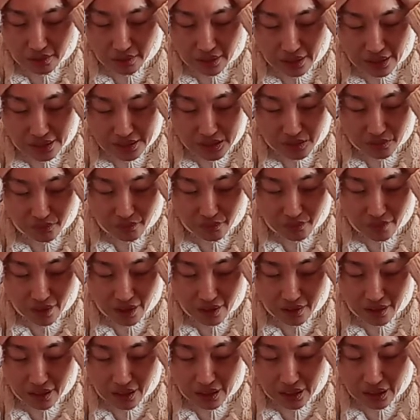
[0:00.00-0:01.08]
It's a
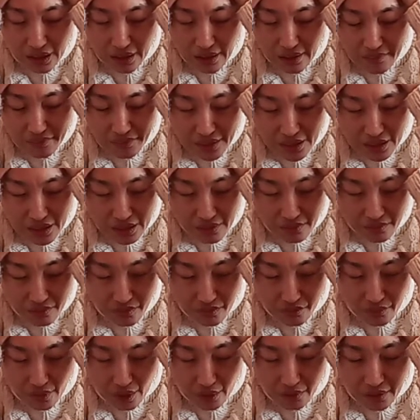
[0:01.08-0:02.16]
very,
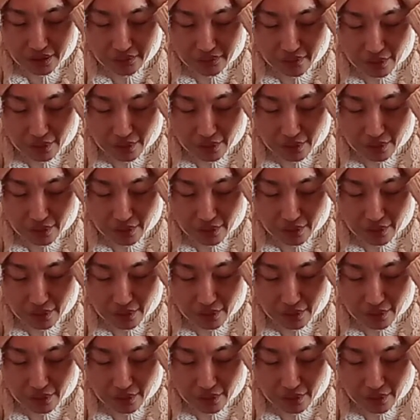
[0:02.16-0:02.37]
very,